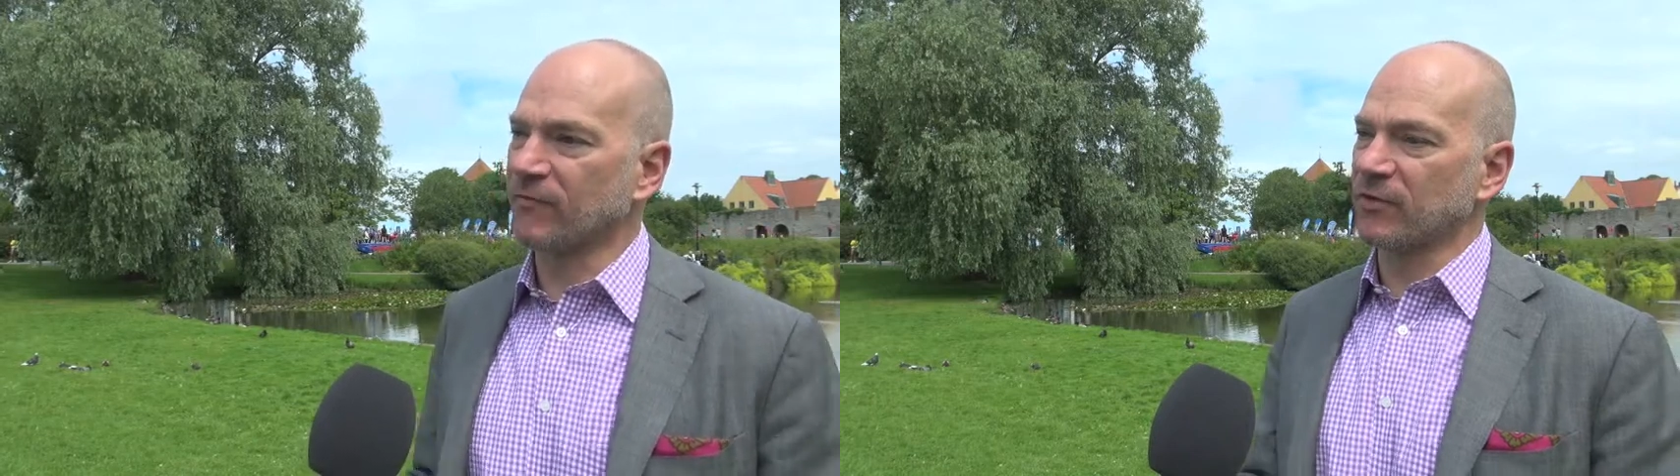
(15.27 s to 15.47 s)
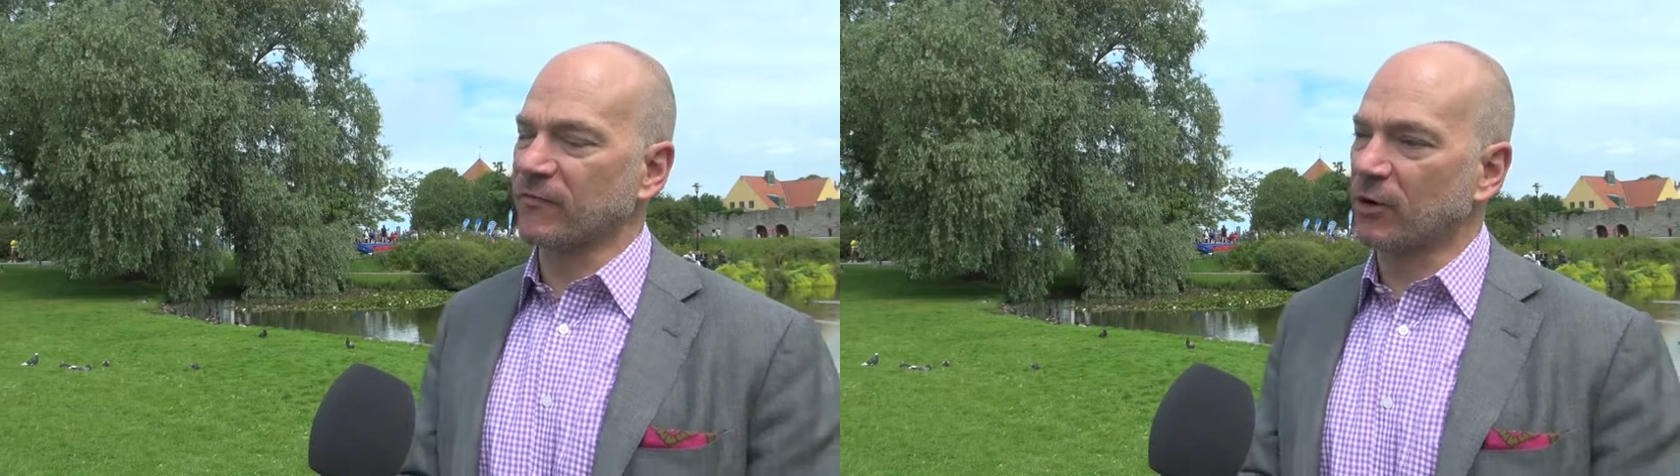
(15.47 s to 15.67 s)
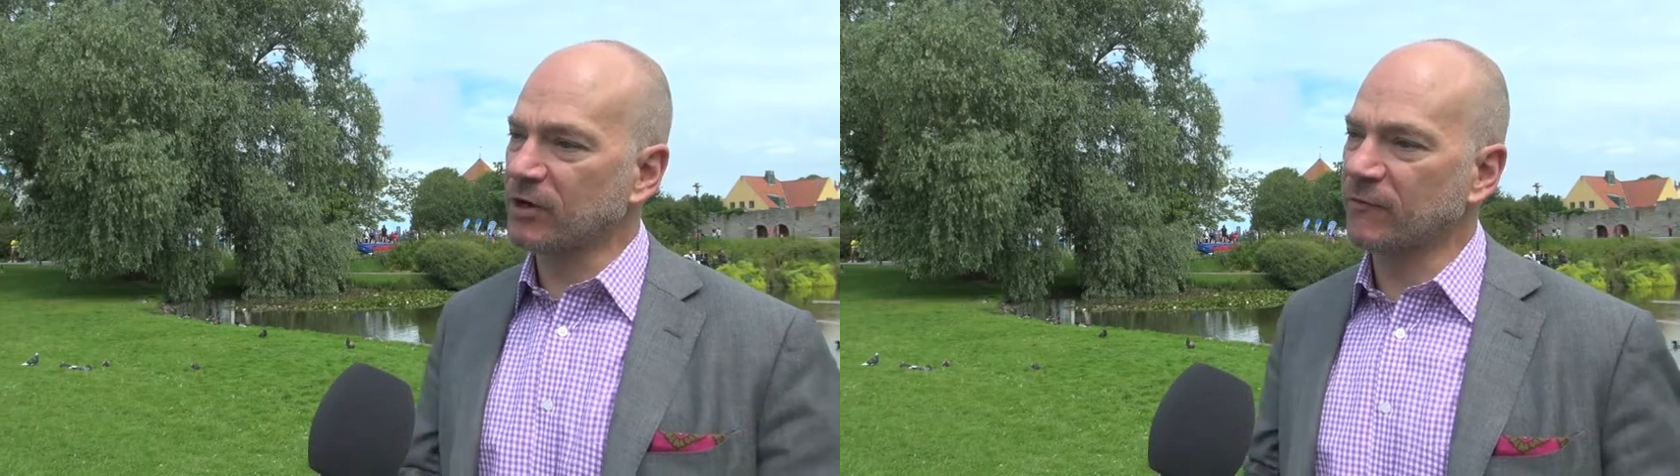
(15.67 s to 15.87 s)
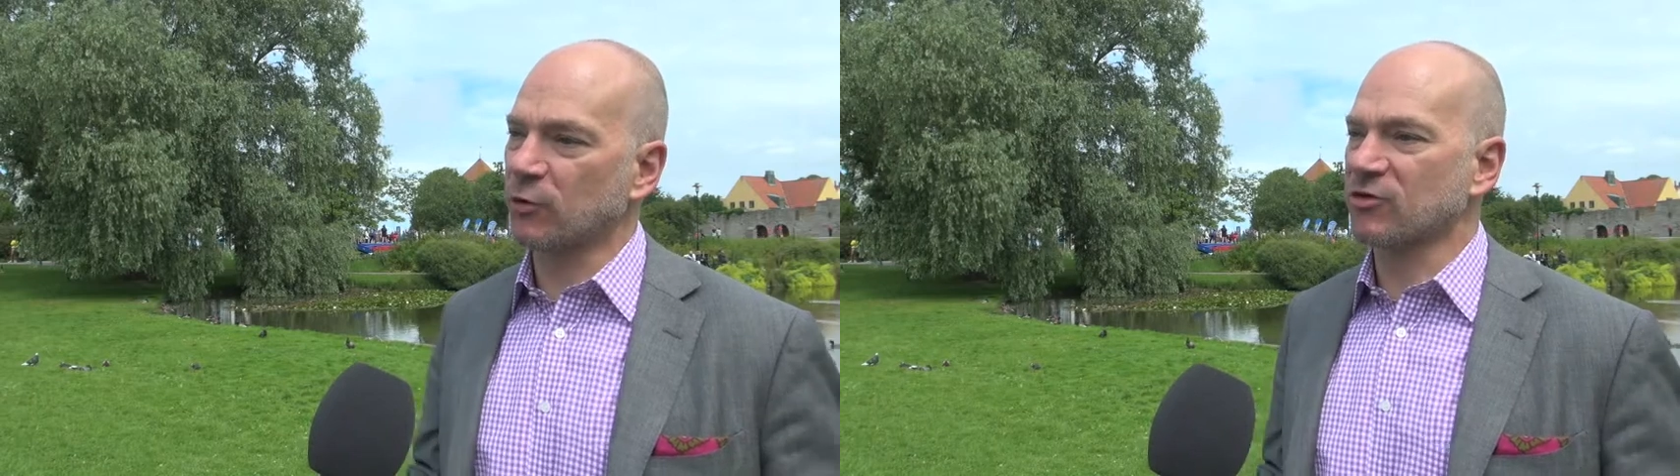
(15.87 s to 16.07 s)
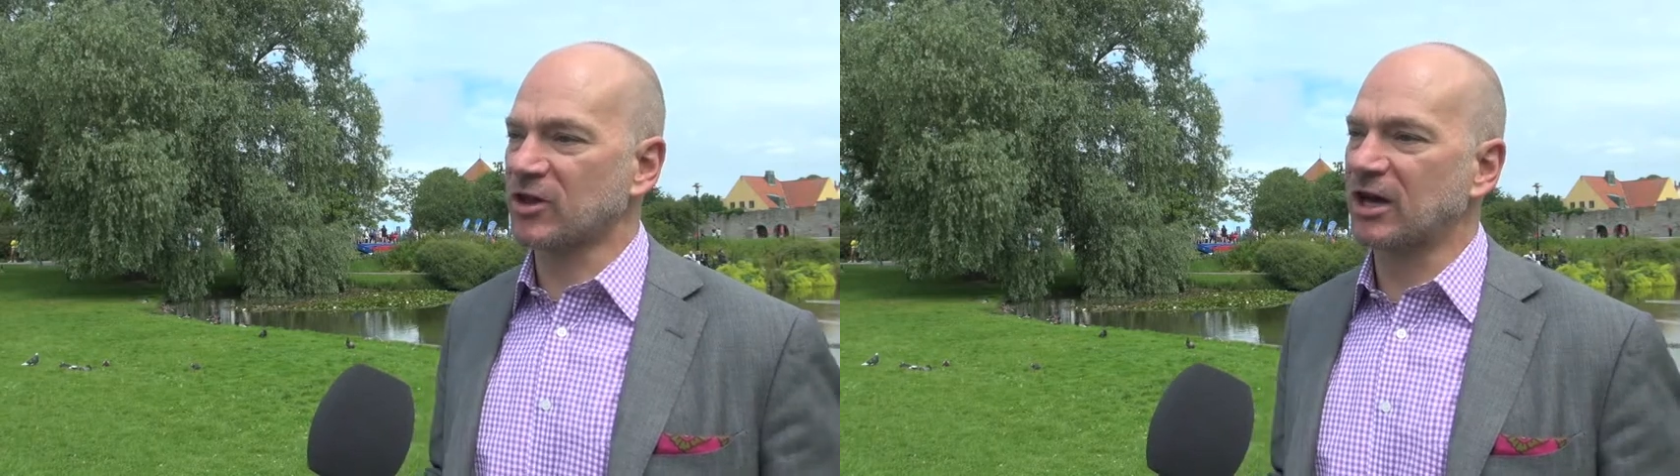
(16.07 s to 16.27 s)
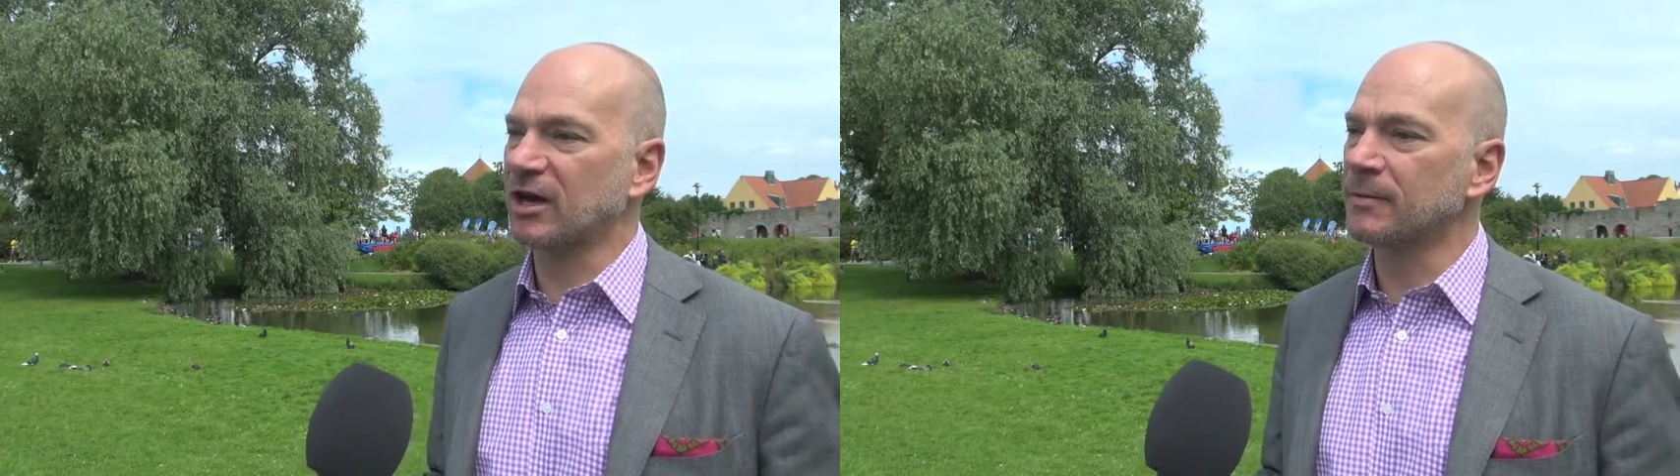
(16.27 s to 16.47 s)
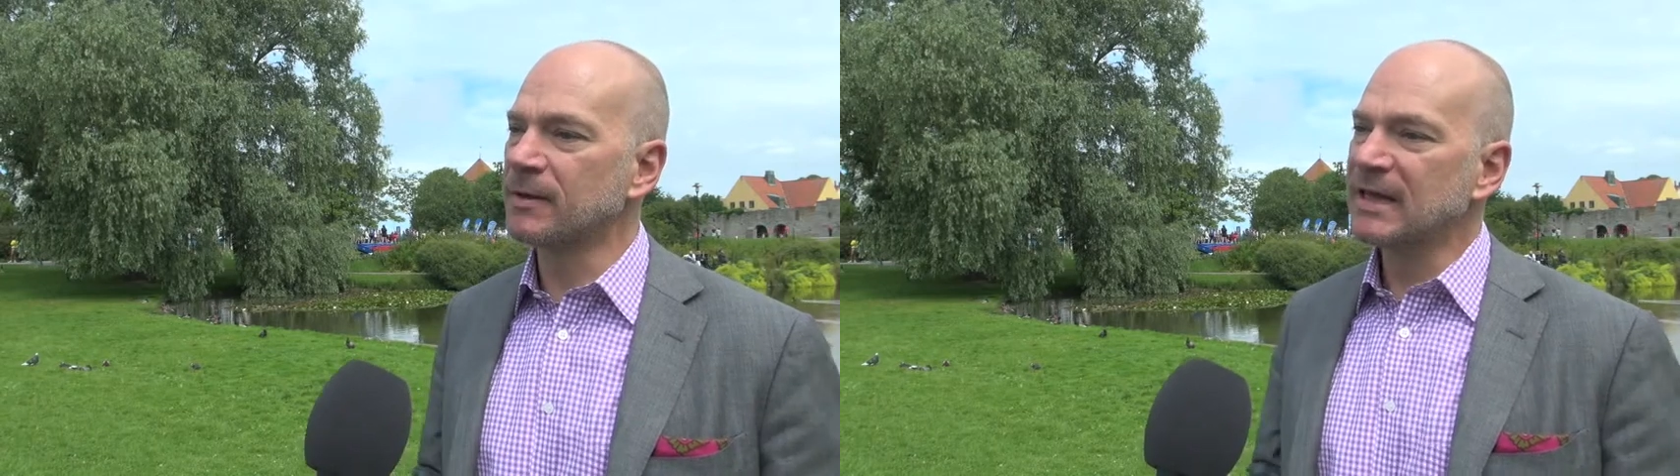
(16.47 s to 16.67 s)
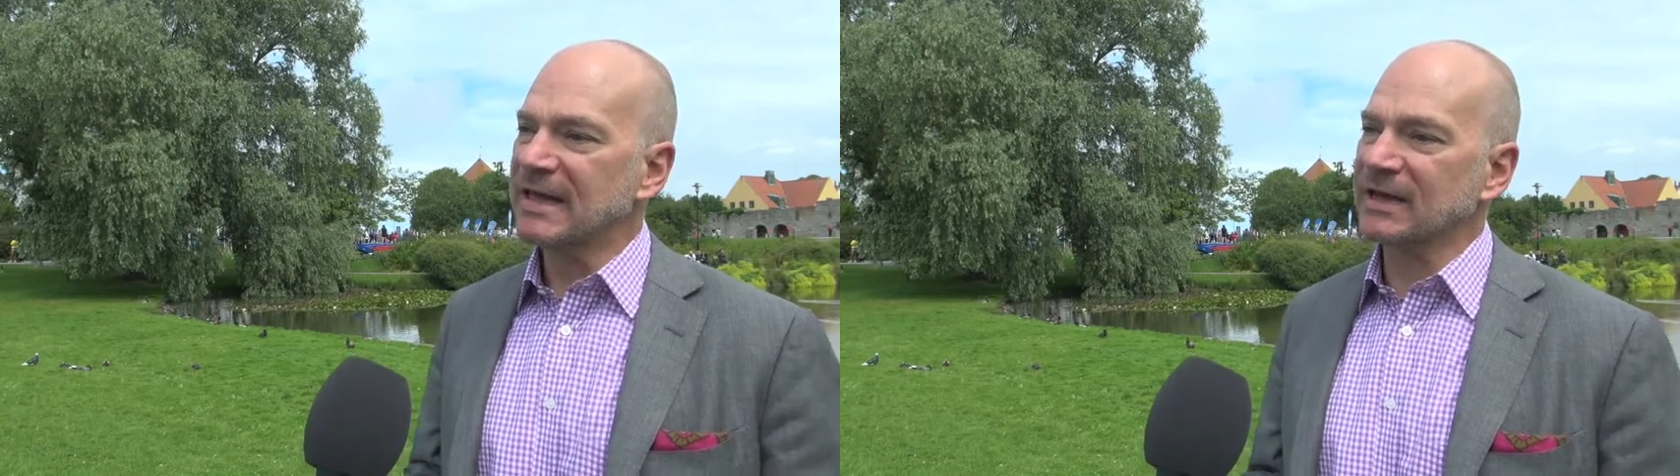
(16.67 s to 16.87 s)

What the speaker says: for the very first time,